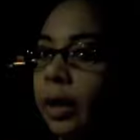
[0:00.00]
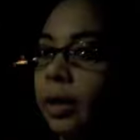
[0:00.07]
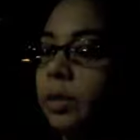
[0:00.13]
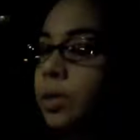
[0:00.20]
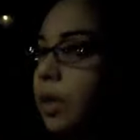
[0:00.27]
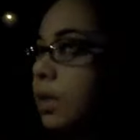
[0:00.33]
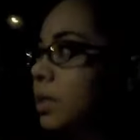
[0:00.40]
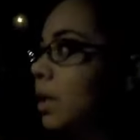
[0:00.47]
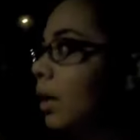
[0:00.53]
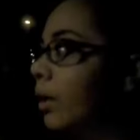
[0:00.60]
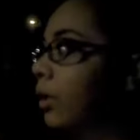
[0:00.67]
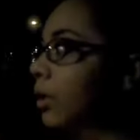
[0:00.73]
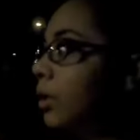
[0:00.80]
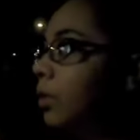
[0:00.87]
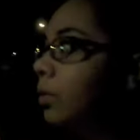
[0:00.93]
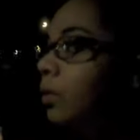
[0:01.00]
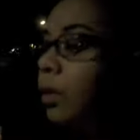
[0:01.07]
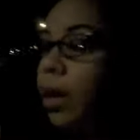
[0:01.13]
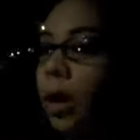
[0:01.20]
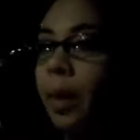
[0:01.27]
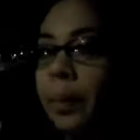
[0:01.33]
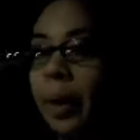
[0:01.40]
And so that's not cute.
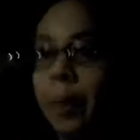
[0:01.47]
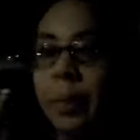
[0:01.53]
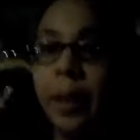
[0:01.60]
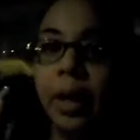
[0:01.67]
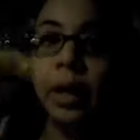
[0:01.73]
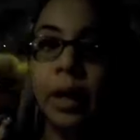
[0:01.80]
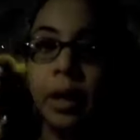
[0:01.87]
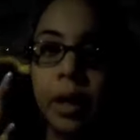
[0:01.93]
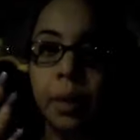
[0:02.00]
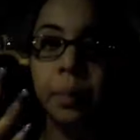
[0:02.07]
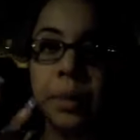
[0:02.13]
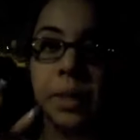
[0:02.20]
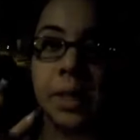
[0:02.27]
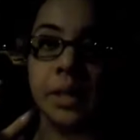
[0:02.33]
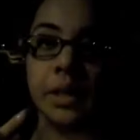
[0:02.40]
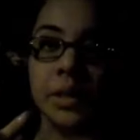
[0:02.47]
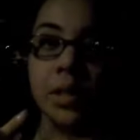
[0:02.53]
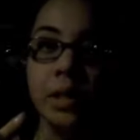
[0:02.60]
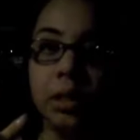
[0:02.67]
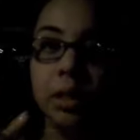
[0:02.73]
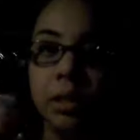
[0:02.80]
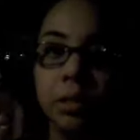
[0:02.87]
Um, I went and got my nails
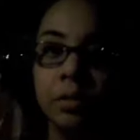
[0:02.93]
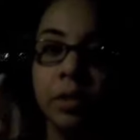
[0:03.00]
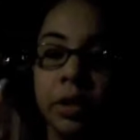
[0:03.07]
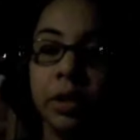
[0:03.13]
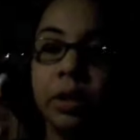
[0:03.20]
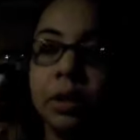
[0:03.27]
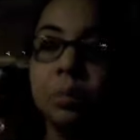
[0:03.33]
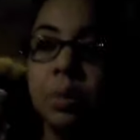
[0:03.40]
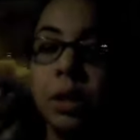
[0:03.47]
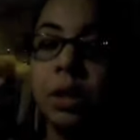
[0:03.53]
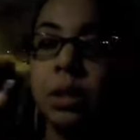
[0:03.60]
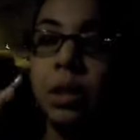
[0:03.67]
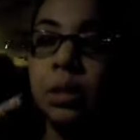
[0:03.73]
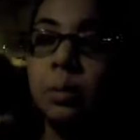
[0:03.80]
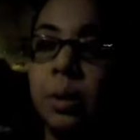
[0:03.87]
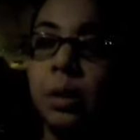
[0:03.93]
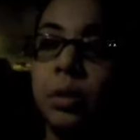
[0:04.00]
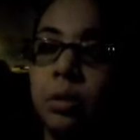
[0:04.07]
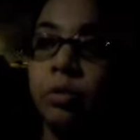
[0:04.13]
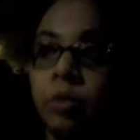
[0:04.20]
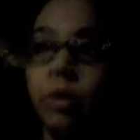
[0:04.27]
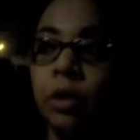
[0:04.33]
filled because it's
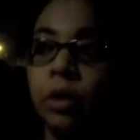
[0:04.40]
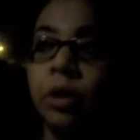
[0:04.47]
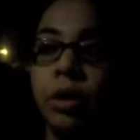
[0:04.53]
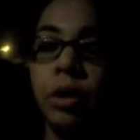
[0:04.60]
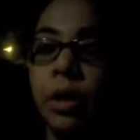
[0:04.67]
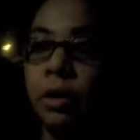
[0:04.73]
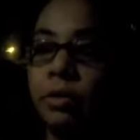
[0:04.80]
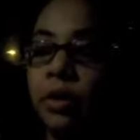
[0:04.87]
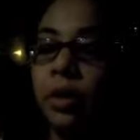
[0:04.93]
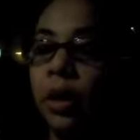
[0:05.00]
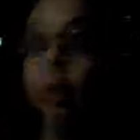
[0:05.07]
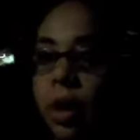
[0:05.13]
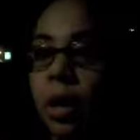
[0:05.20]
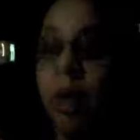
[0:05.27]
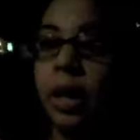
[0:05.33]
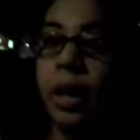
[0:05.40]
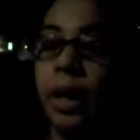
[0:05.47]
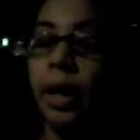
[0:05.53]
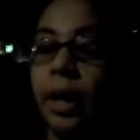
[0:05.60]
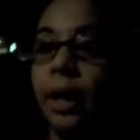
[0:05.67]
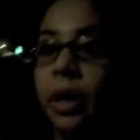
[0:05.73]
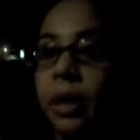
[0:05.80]
been forever.
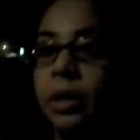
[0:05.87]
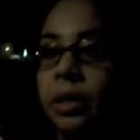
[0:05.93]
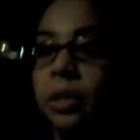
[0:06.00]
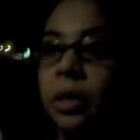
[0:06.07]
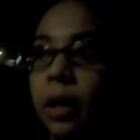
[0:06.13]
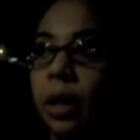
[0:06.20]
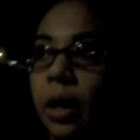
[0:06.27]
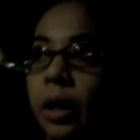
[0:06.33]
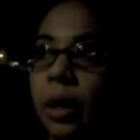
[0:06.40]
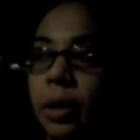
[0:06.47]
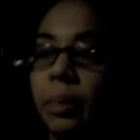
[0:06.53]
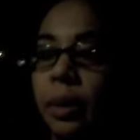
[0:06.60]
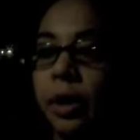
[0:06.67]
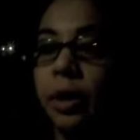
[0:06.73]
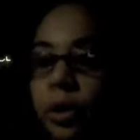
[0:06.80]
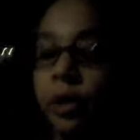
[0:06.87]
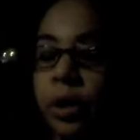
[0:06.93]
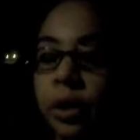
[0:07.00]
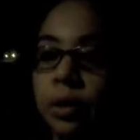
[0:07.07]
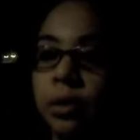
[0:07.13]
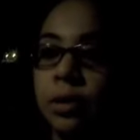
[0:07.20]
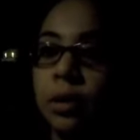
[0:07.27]
And I got a pedicure
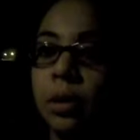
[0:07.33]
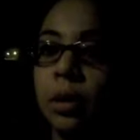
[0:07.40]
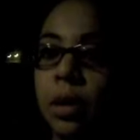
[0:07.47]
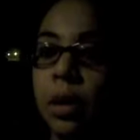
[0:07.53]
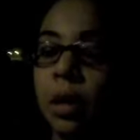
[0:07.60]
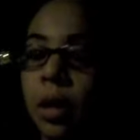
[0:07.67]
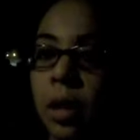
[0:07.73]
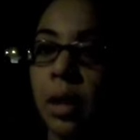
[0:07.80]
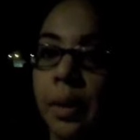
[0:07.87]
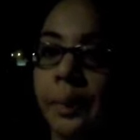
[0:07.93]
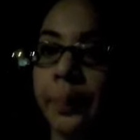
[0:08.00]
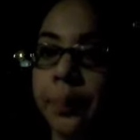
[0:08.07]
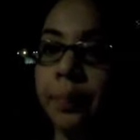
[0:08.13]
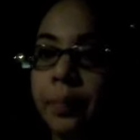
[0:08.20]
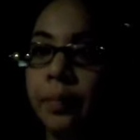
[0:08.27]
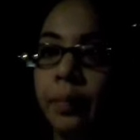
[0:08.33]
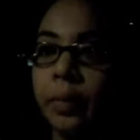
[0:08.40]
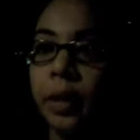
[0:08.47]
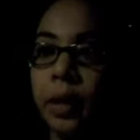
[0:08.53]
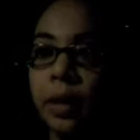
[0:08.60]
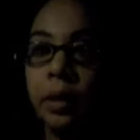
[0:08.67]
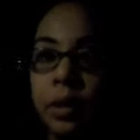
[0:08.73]
done.
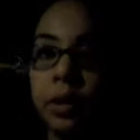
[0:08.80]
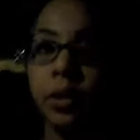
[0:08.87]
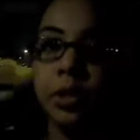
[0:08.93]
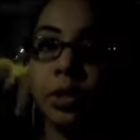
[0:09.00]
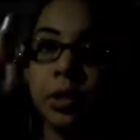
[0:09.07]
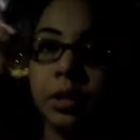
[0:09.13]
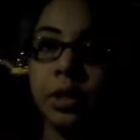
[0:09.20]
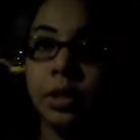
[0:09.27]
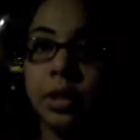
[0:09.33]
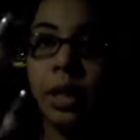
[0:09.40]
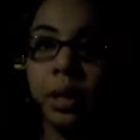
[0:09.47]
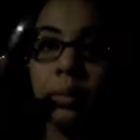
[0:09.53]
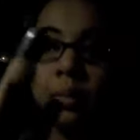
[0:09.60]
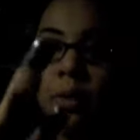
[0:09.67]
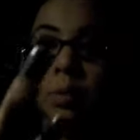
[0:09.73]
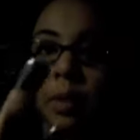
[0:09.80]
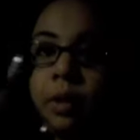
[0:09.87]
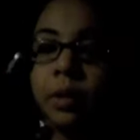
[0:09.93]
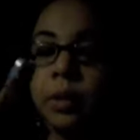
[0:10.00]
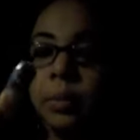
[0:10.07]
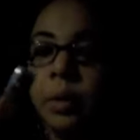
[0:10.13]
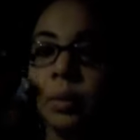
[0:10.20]
Um, they're still the same
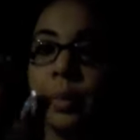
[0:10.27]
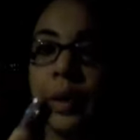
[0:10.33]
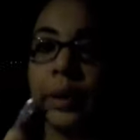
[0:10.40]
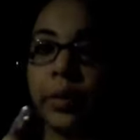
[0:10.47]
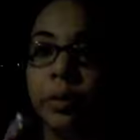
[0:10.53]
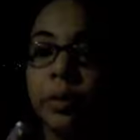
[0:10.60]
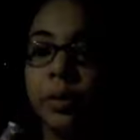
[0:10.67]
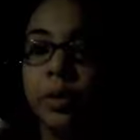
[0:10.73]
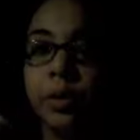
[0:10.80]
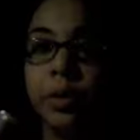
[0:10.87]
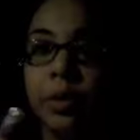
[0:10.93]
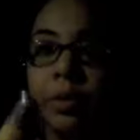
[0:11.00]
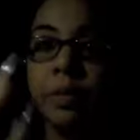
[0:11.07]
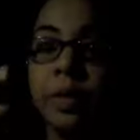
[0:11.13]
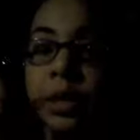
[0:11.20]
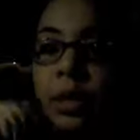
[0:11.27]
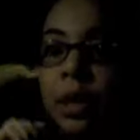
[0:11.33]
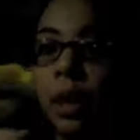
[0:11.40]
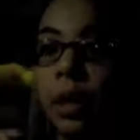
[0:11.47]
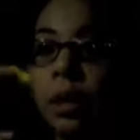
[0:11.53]
sparkly purple. I don't know that you can even see